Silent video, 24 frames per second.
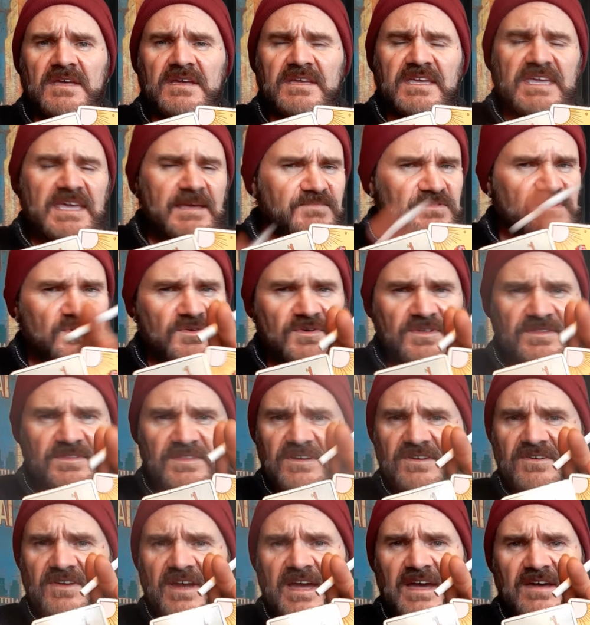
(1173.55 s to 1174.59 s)
keep doing
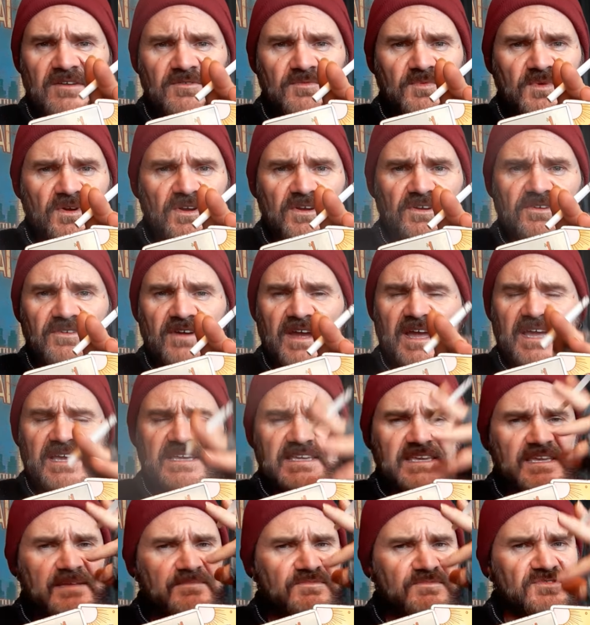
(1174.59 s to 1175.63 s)
the groundwork,
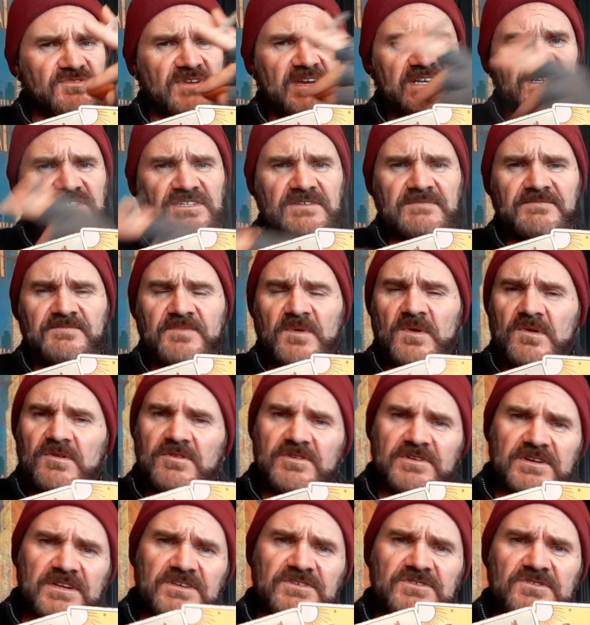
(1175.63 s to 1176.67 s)
right? Keep trudging
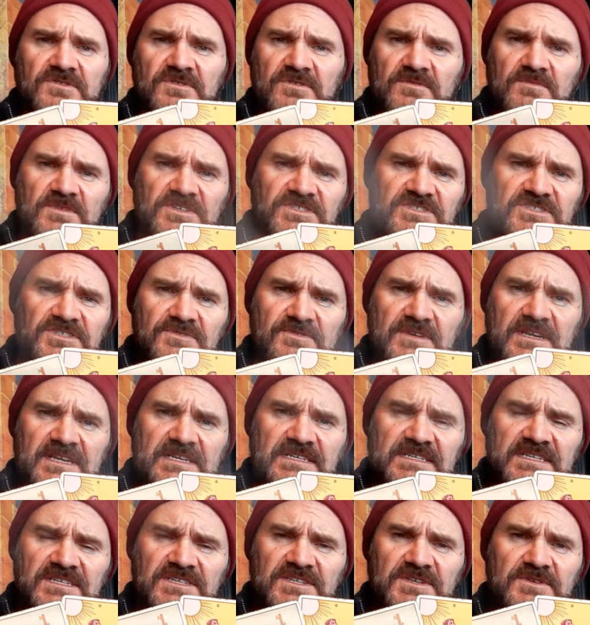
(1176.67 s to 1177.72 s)
forward and doing what you
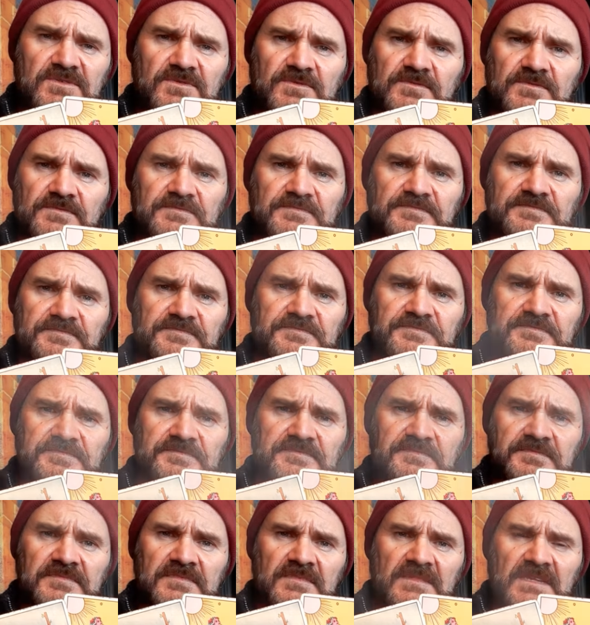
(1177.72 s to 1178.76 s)
need to do
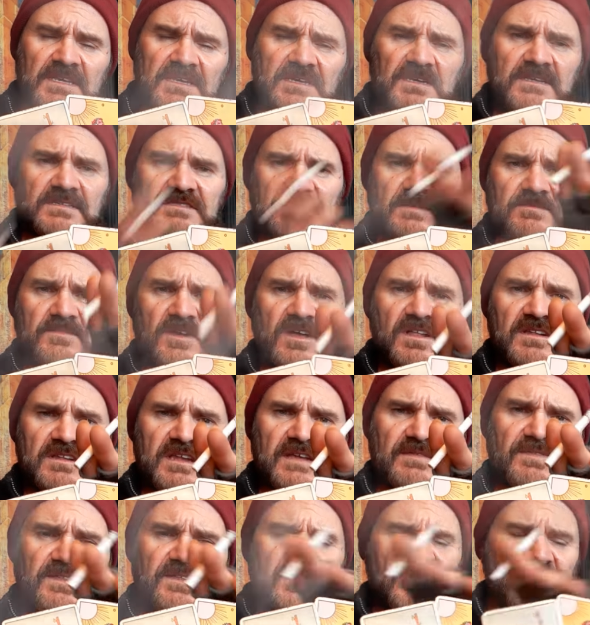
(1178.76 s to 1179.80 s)
some y'all are
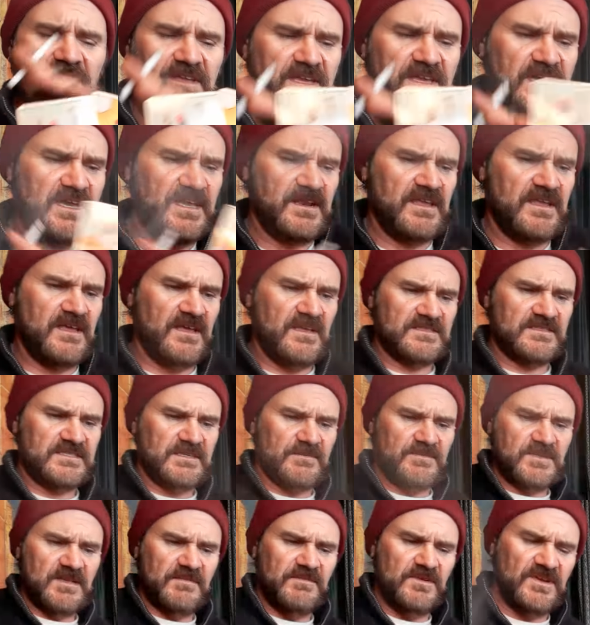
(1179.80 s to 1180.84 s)
definitely going to get uh,
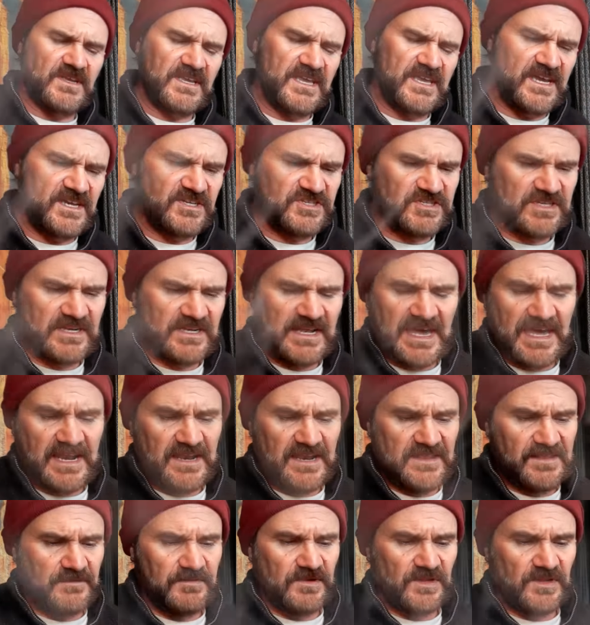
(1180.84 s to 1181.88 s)
some communication out
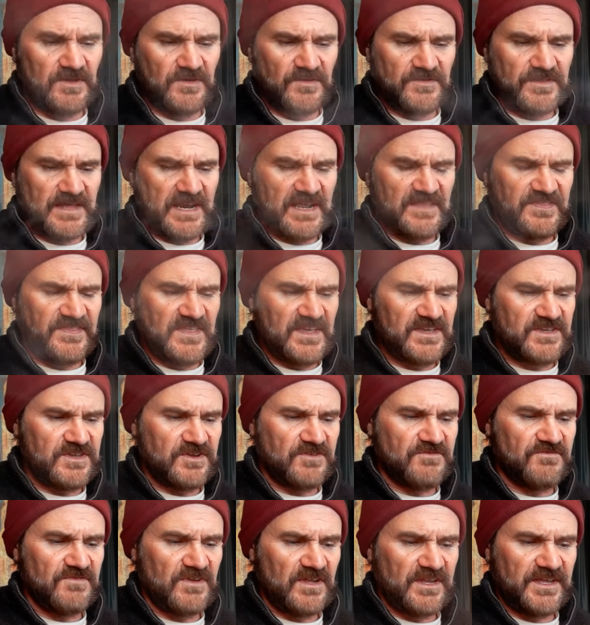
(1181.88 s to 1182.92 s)
of the blue that I think
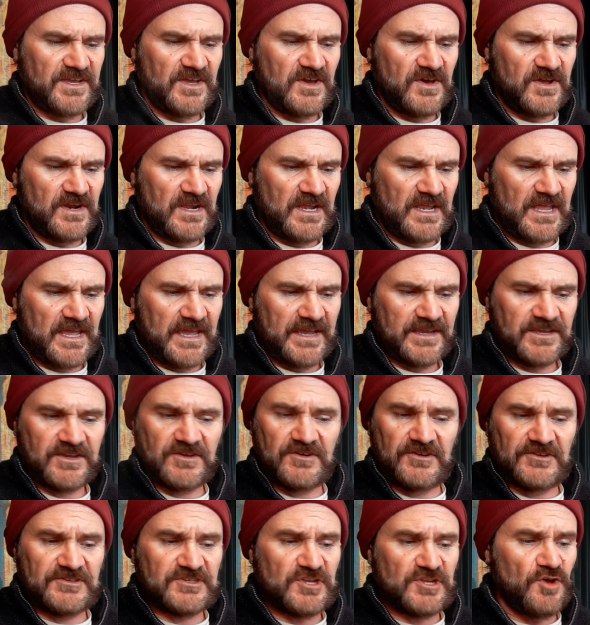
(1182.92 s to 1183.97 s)
you're really going to like.
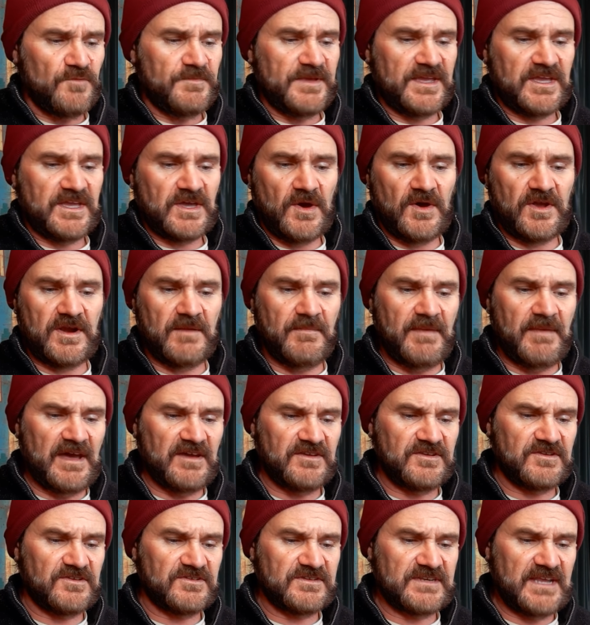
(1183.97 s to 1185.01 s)
You're just going to be going
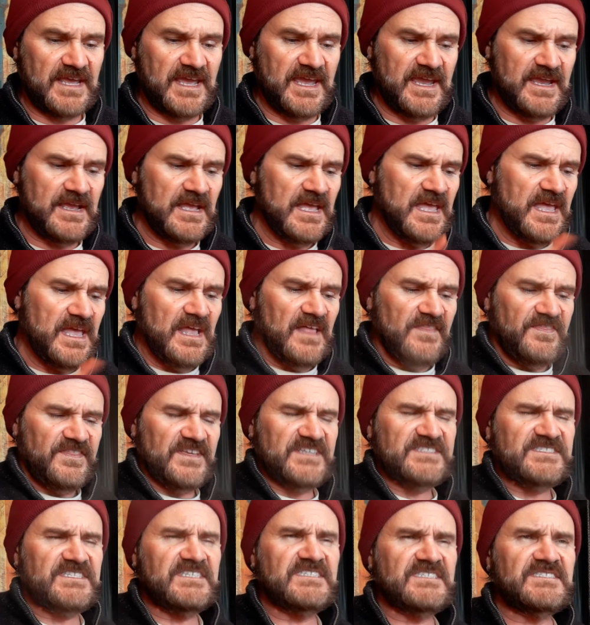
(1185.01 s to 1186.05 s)
about your day.
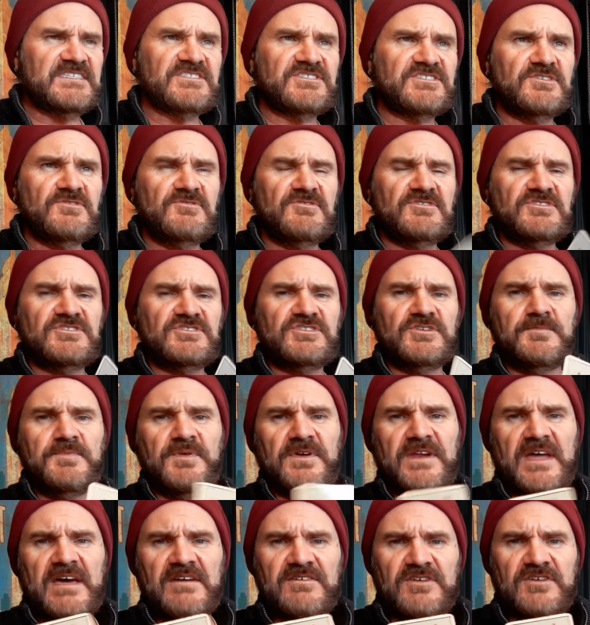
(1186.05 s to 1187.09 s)
This is as soon as you
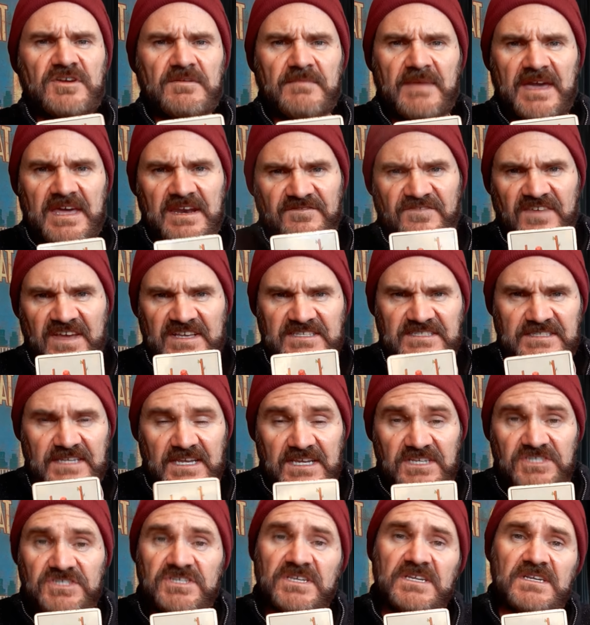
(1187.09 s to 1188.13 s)
put out your
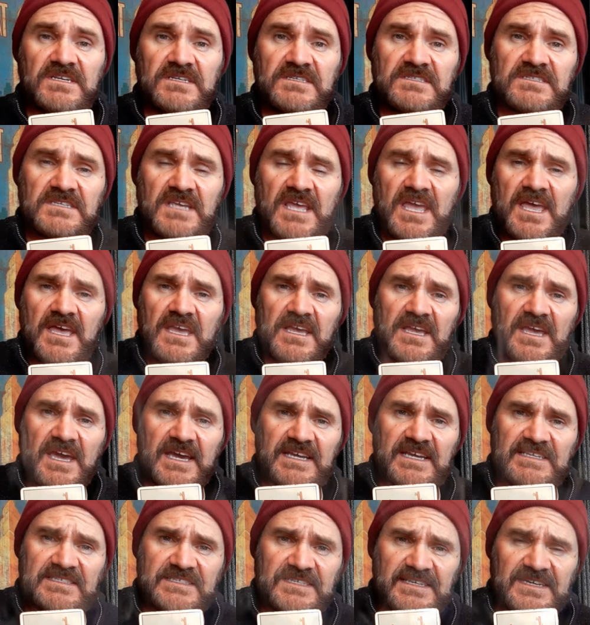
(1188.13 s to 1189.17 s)
manifestation,
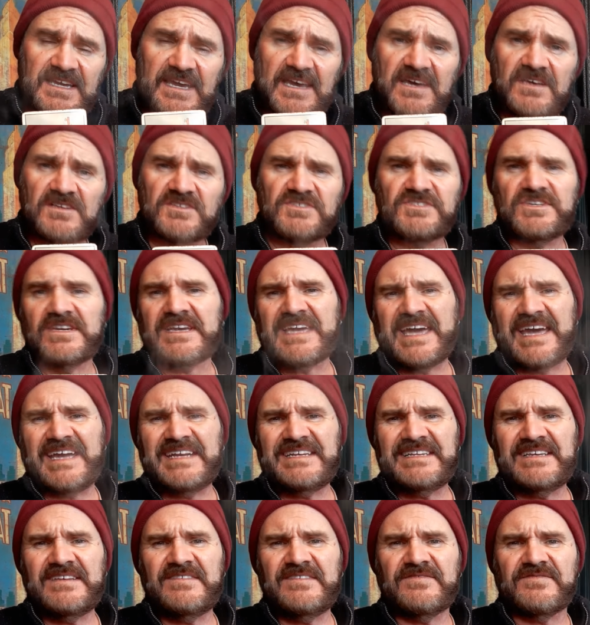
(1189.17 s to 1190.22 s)
guys and gals, you
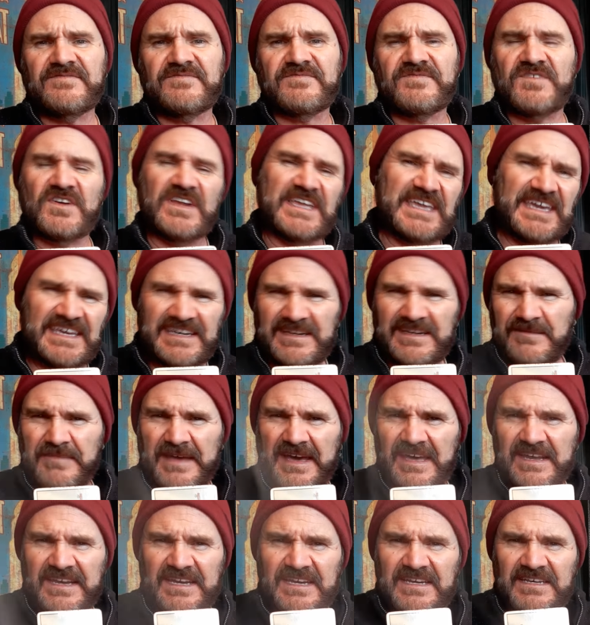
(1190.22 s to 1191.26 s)
kind of forget
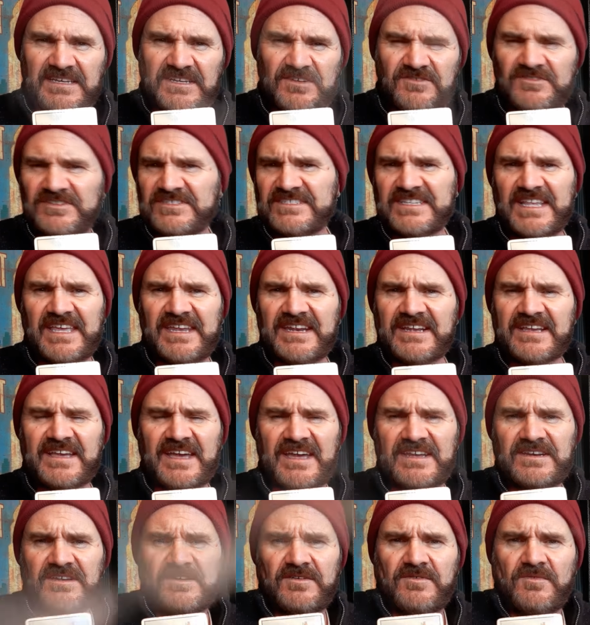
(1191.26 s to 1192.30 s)
about it. You just let it
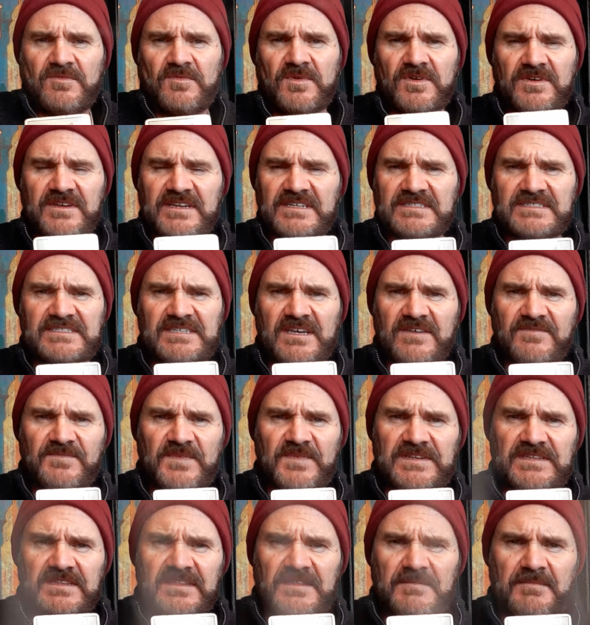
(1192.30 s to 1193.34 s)
kind of work itself
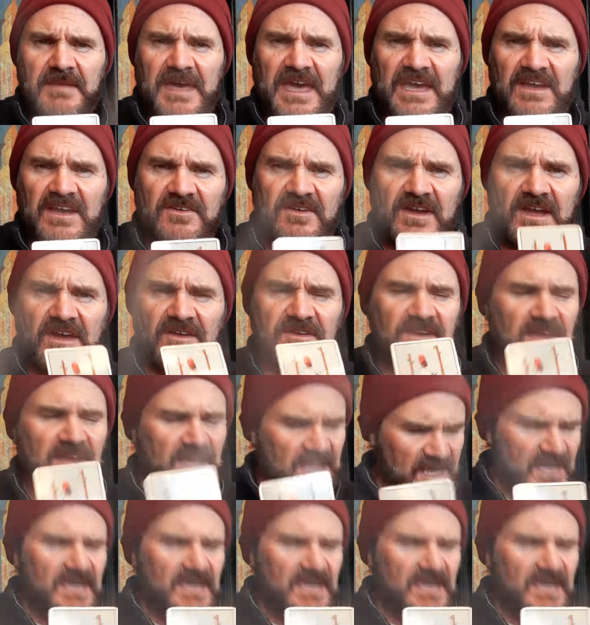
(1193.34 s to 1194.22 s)
into the background.